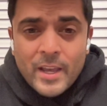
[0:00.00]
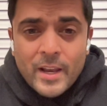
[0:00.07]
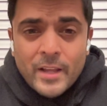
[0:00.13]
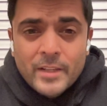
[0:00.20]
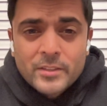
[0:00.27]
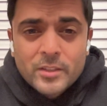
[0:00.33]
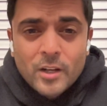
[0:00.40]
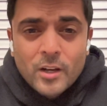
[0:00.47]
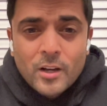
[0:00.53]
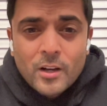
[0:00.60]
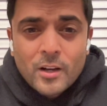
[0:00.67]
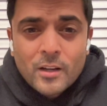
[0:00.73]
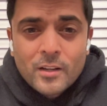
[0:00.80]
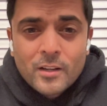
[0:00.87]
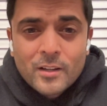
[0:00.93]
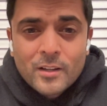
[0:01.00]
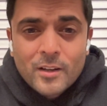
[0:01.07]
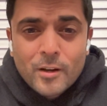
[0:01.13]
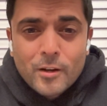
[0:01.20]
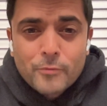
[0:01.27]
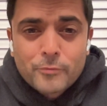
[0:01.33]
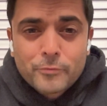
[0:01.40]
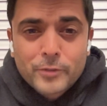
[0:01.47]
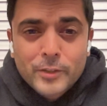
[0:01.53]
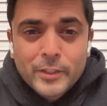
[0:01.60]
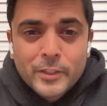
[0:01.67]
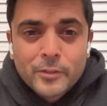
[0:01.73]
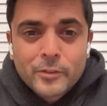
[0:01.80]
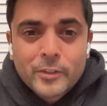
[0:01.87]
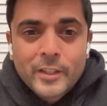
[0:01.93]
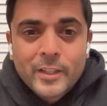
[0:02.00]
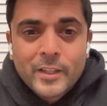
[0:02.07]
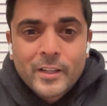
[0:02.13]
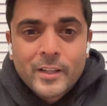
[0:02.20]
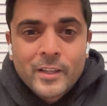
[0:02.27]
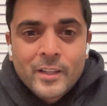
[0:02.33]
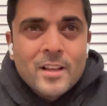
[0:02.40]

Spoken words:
and I saw a flickering